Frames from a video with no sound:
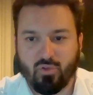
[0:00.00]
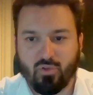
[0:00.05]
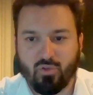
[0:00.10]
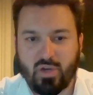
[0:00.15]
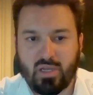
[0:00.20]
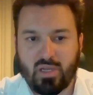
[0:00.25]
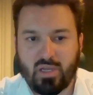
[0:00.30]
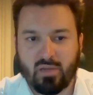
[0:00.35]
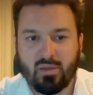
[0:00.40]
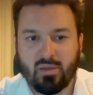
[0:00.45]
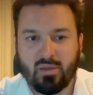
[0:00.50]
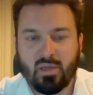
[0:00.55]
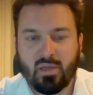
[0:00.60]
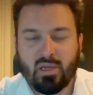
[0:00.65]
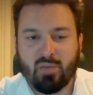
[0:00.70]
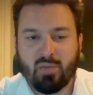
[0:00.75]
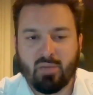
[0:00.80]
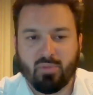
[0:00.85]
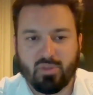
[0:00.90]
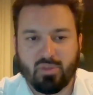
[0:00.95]
ingredient.
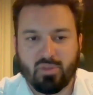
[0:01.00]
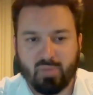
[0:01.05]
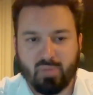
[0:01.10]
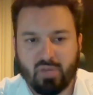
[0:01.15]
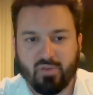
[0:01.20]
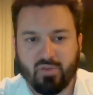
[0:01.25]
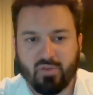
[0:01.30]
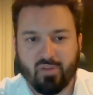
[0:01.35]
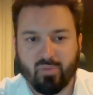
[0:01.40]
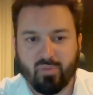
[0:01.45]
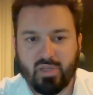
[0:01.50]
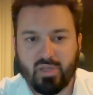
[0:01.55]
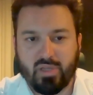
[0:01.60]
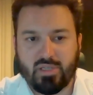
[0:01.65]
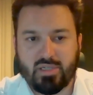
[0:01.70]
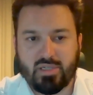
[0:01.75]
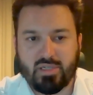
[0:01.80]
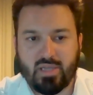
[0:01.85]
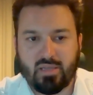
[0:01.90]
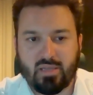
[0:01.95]
But the benefit of
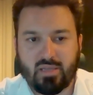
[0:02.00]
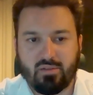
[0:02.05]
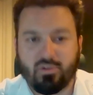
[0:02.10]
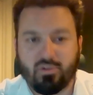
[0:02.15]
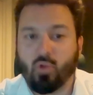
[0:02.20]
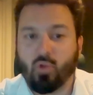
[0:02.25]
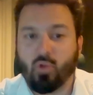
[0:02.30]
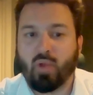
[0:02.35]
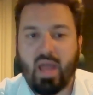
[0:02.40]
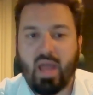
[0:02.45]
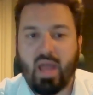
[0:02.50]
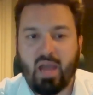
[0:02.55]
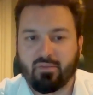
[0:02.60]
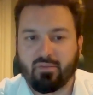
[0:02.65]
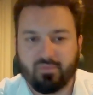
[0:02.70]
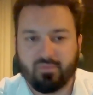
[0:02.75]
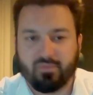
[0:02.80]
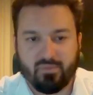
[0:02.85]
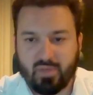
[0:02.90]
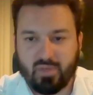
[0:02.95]
bleach is that you don't
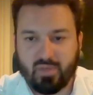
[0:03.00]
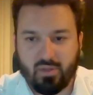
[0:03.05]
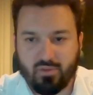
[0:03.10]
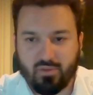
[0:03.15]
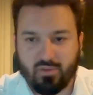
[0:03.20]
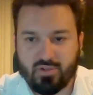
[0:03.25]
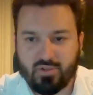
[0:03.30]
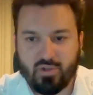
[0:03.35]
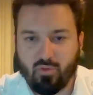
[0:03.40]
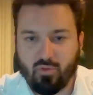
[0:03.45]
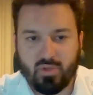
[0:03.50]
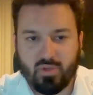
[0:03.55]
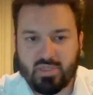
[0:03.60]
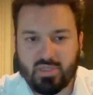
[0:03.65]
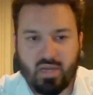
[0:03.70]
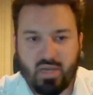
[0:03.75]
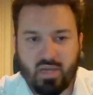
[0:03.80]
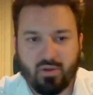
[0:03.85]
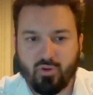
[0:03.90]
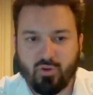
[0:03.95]
have,
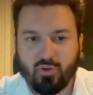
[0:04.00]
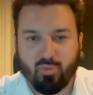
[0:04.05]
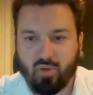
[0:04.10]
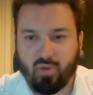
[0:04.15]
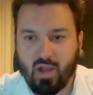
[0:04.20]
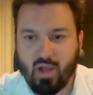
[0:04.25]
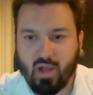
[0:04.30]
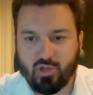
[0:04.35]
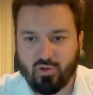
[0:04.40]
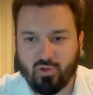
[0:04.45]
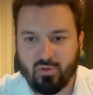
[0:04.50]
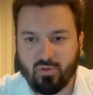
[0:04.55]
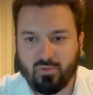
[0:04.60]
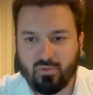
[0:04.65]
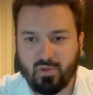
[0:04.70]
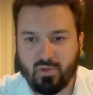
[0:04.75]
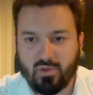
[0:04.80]
it's not under pressure.